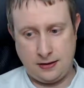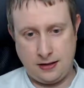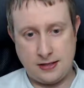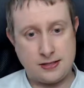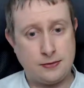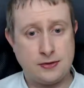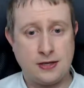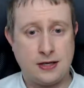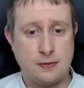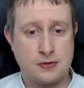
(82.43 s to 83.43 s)
It sounded
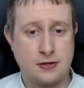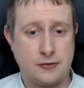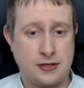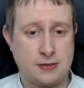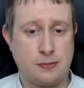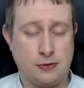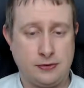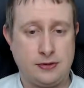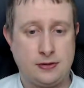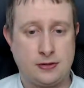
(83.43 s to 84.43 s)
like it was going to
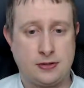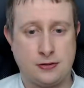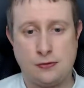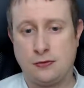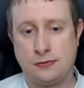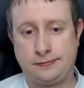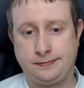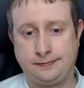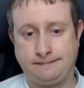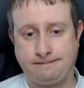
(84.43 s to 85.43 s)
explode, so
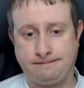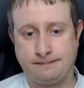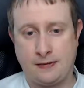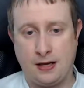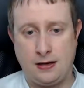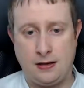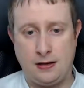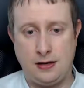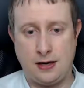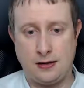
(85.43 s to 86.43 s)
yeah.